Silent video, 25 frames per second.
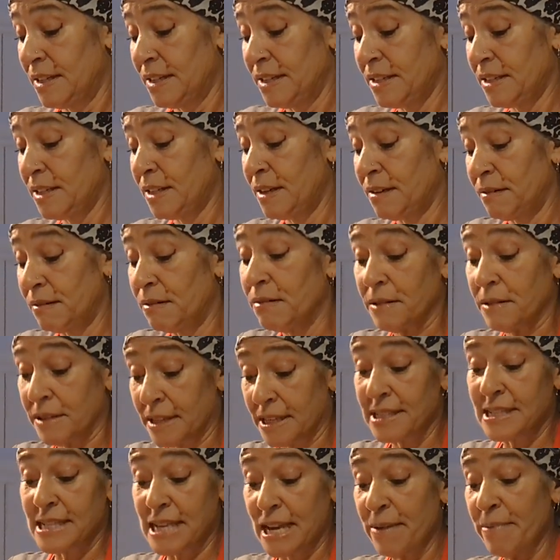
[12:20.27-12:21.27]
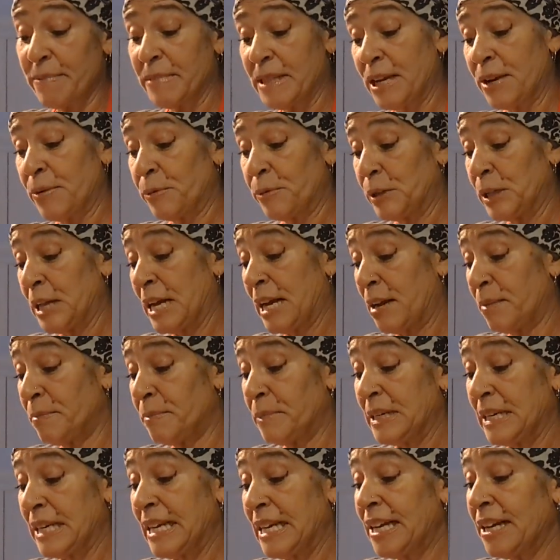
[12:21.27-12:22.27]
So the same thing will
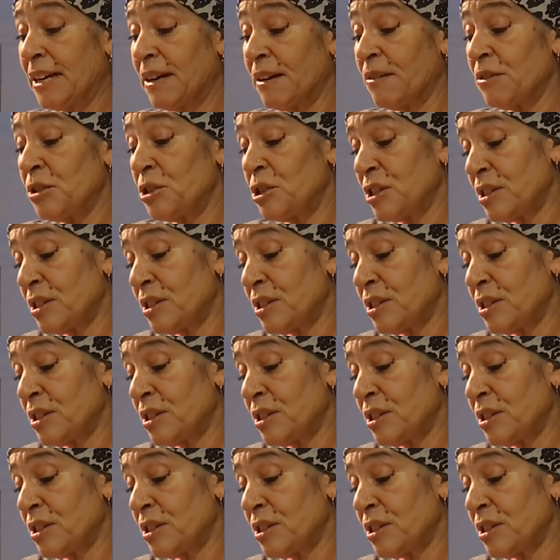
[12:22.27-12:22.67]
happen here,